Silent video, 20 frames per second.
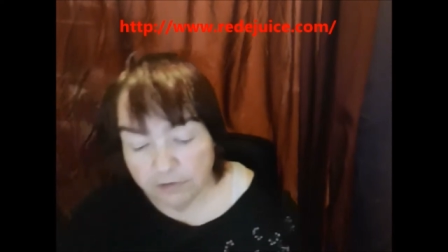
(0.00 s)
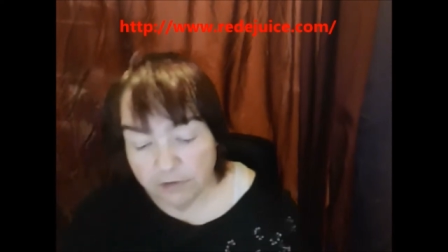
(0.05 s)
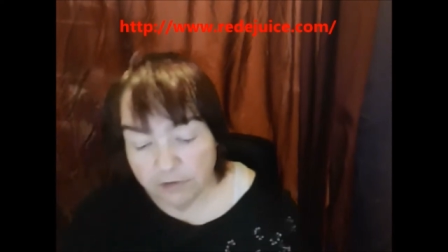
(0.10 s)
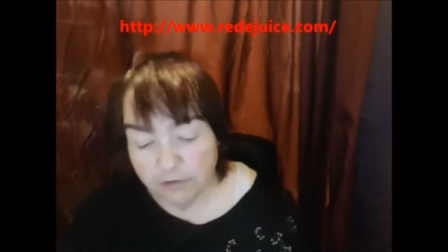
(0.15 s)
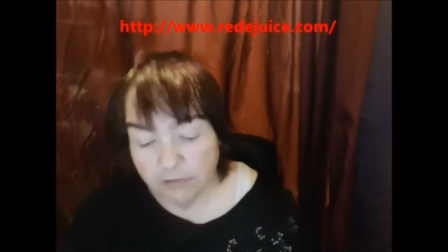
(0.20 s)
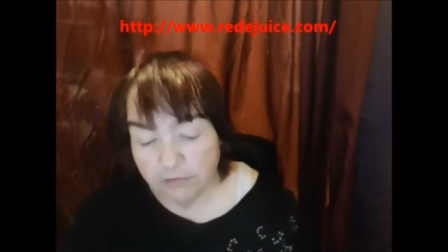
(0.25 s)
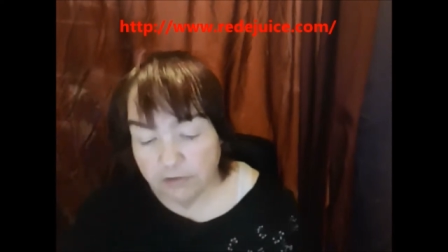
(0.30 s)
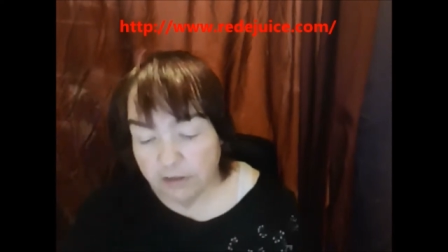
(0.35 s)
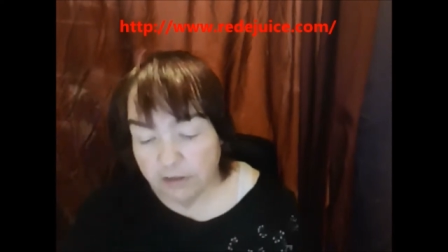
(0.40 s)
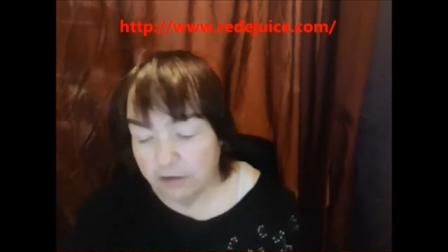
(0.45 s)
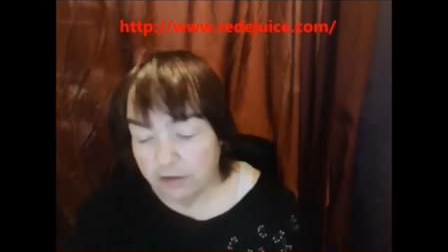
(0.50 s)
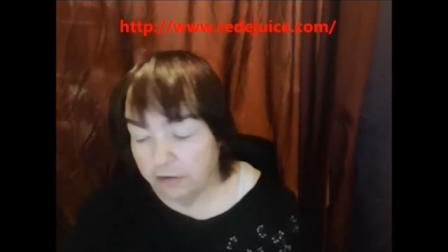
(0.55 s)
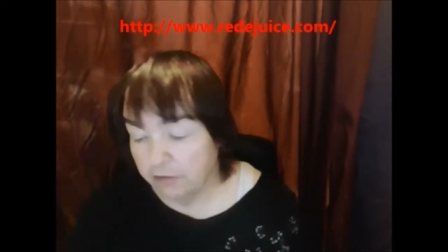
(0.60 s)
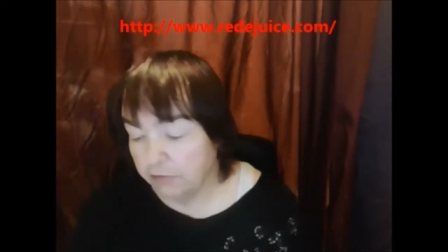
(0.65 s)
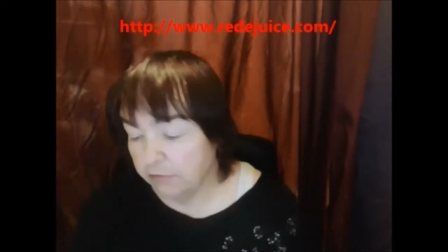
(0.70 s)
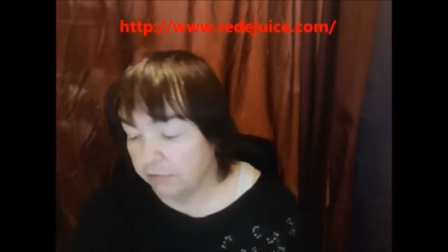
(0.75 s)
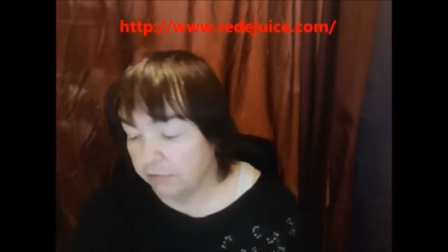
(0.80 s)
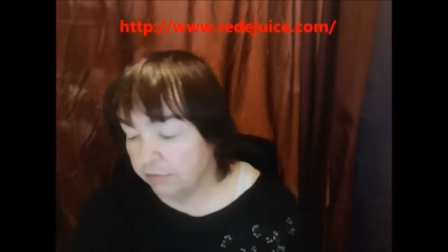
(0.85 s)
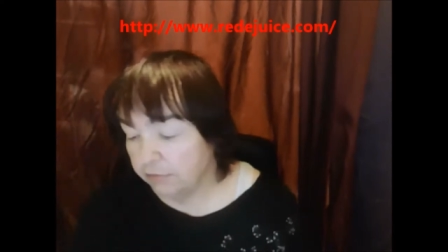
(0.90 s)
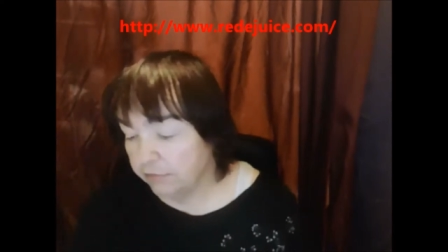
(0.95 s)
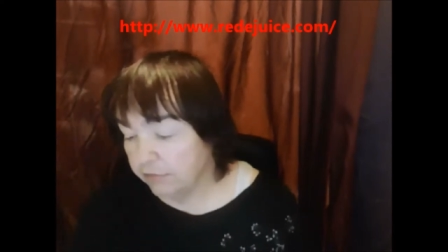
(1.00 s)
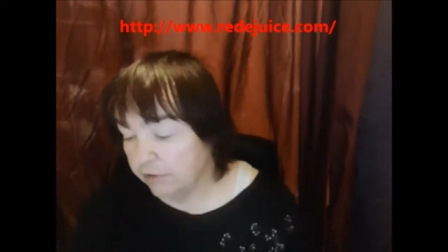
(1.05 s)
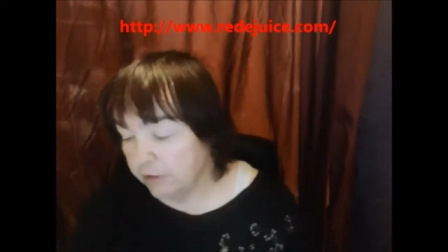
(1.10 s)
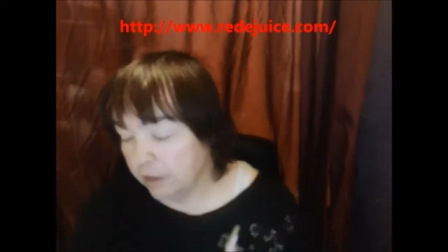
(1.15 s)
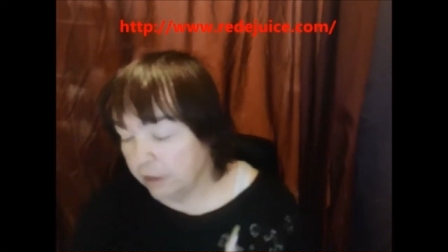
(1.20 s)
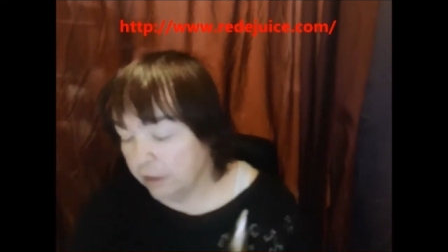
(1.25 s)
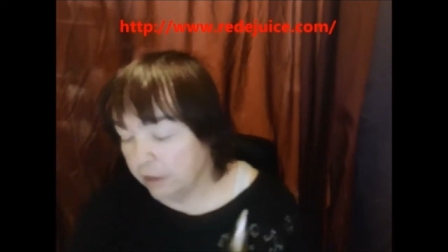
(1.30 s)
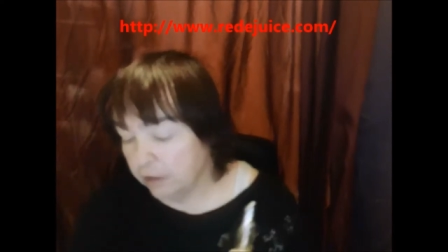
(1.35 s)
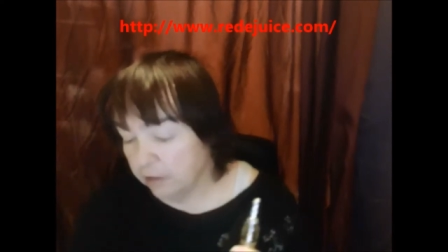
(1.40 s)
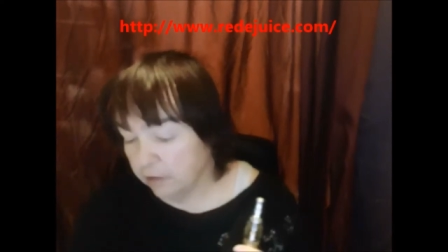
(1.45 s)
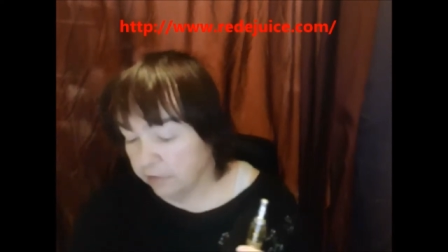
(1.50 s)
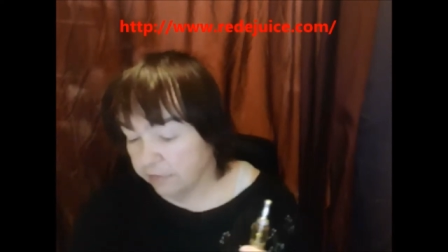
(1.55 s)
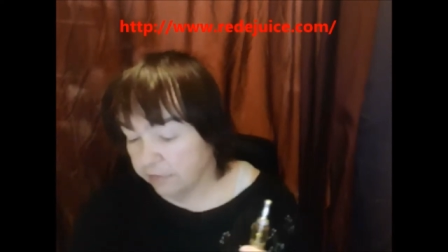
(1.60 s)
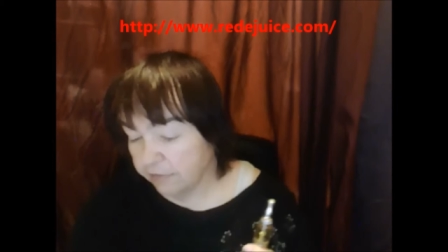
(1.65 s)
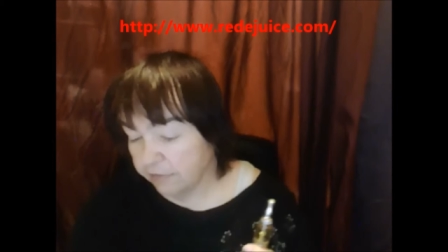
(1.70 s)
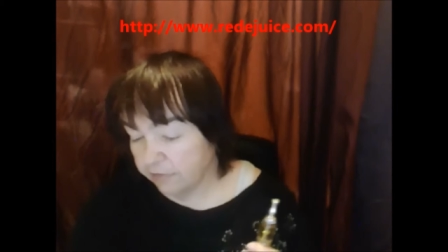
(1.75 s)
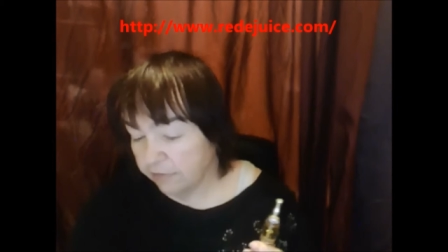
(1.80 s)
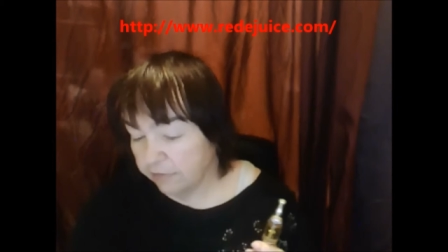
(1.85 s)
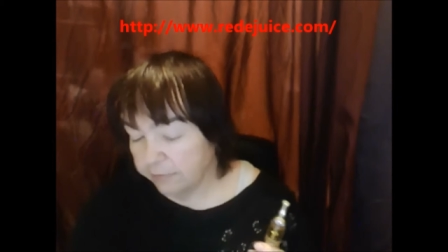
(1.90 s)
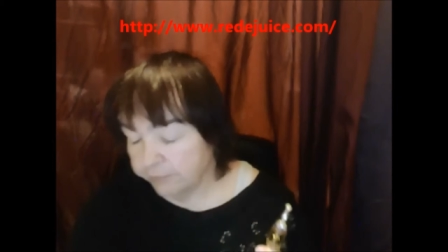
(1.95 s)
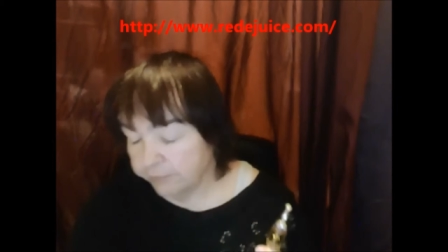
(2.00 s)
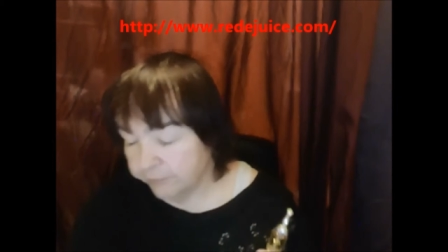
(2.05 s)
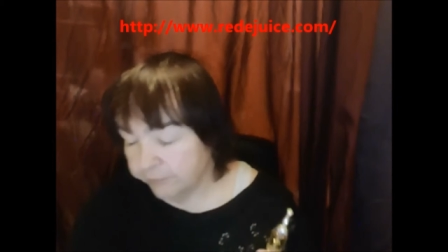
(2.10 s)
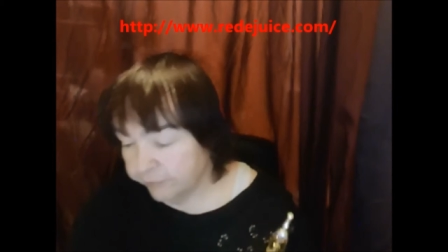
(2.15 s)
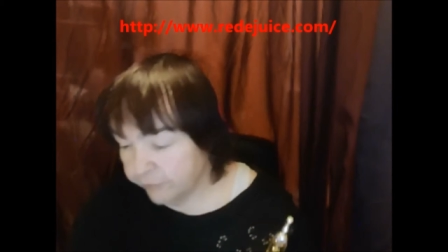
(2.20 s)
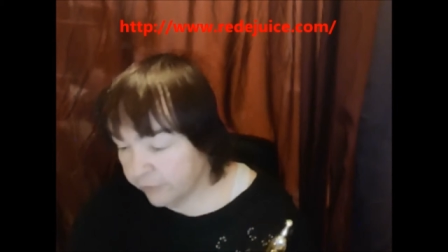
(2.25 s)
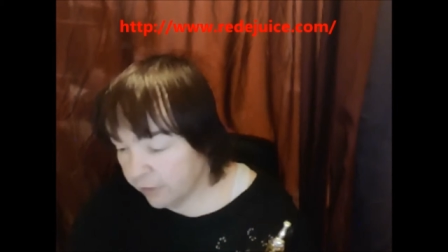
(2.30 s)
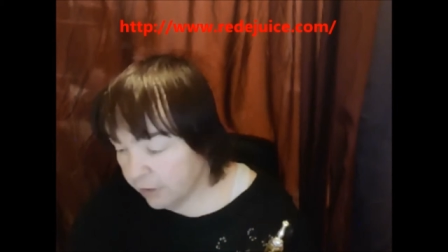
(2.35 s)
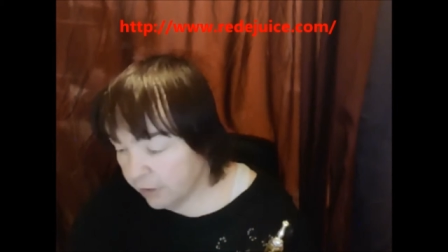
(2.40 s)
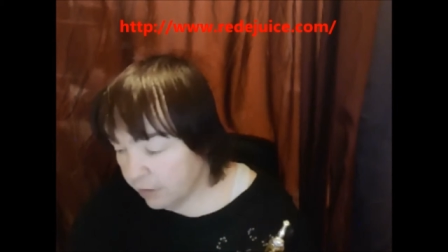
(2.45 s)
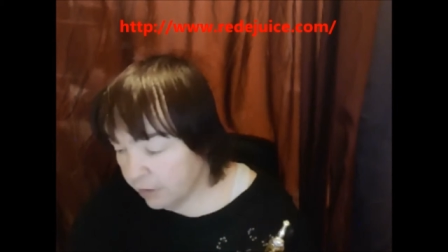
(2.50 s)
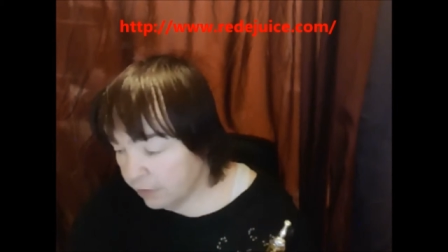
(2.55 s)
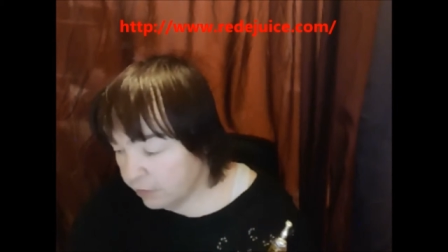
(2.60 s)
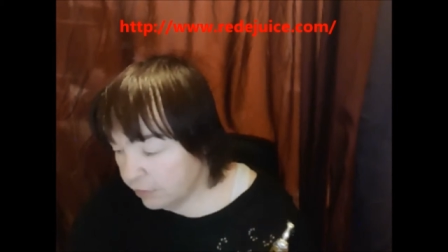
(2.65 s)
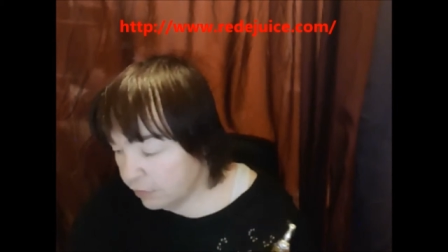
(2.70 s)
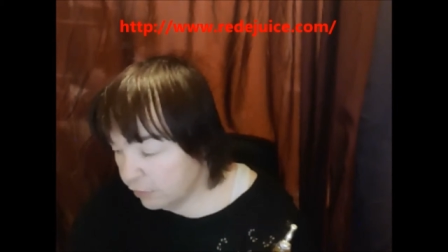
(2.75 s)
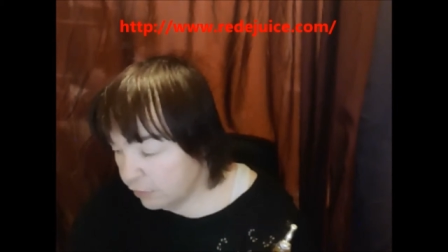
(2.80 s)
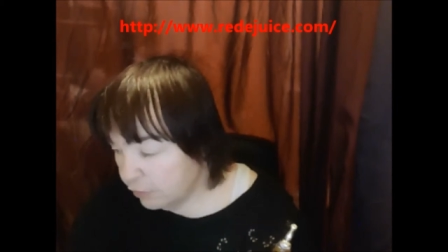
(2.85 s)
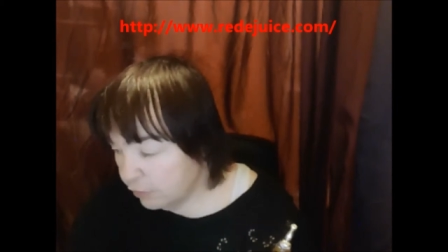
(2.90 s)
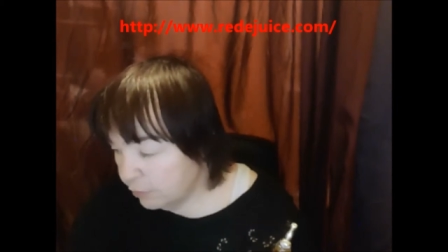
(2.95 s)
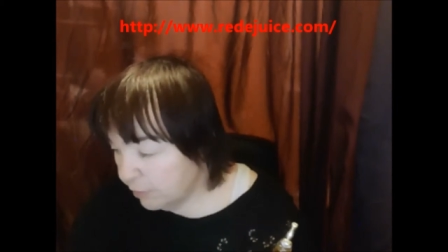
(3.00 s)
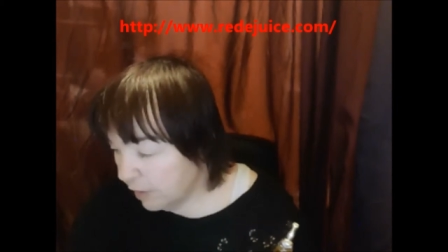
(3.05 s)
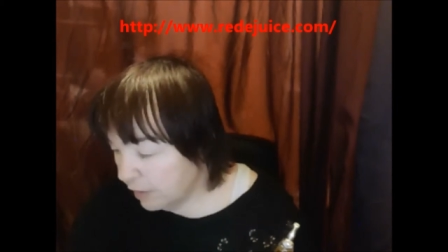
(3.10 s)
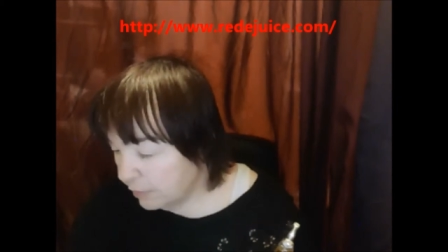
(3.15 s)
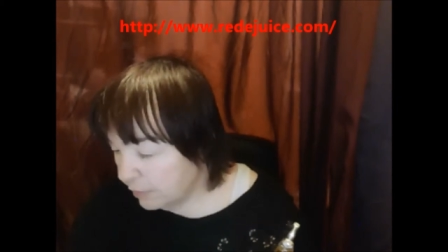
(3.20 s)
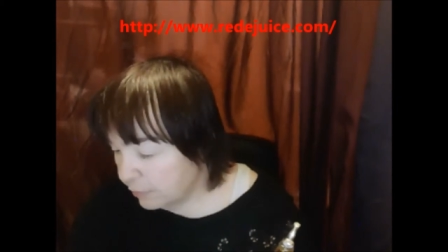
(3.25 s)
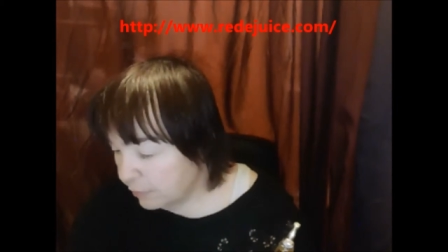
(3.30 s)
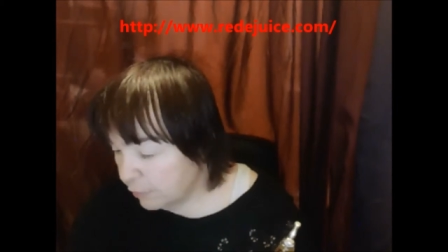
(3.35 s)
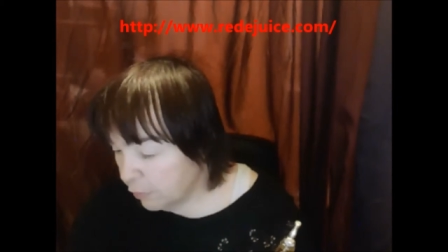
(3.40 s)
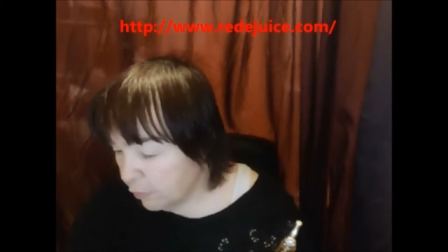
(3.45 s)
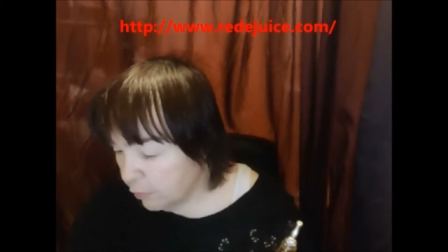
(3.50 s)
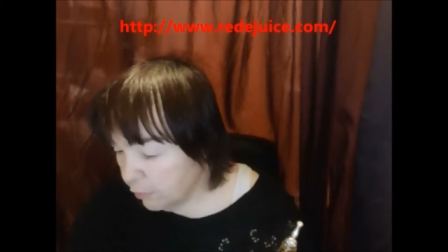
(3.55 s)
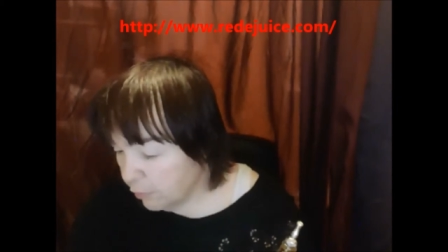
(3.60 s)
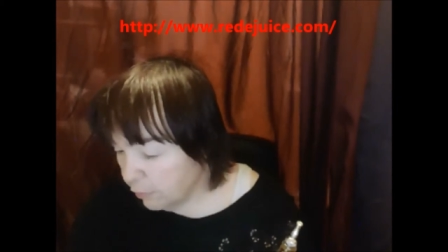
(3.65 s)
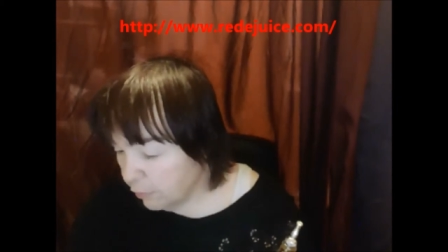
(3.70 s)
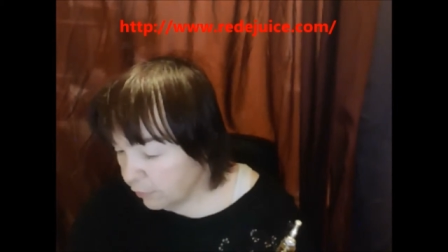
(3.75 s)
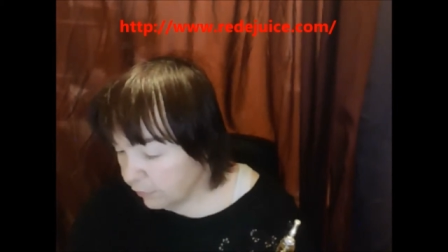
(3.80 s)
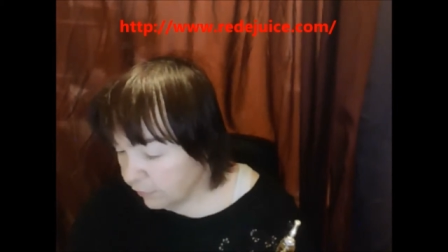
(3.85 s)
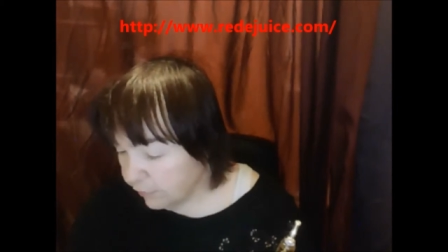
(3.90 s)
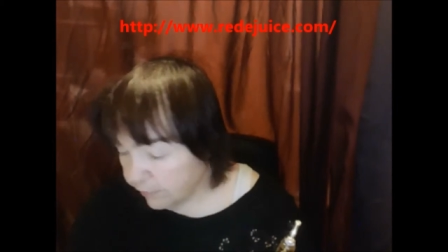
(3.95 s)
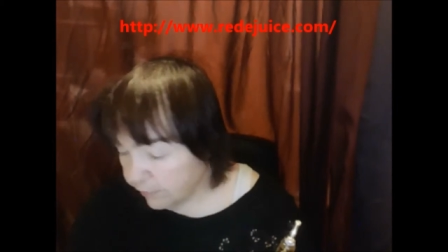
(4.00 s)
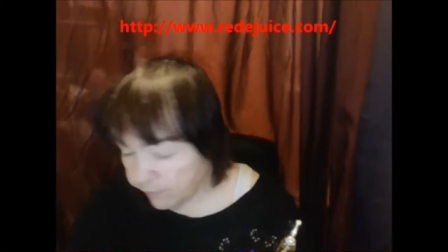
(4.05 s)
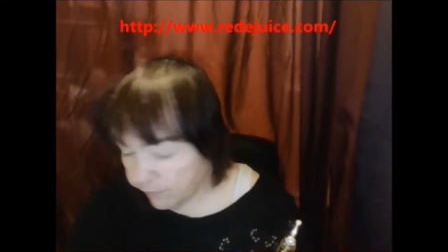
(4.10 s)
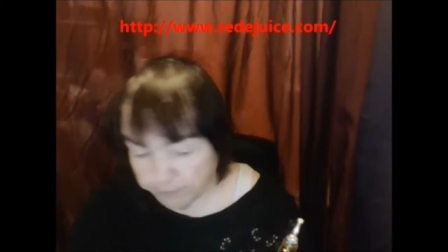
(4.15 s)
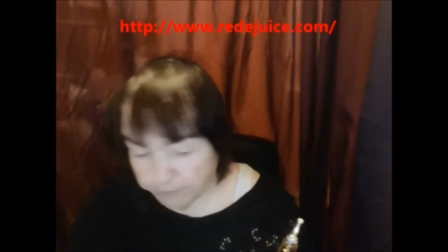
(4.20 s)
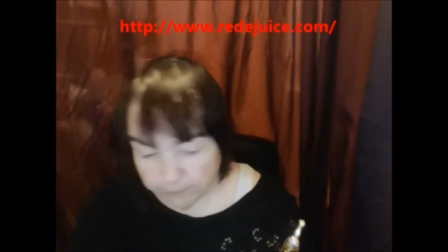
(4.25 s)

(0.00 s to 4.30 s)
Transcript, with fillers: of you that use the Nautilus new bottom coils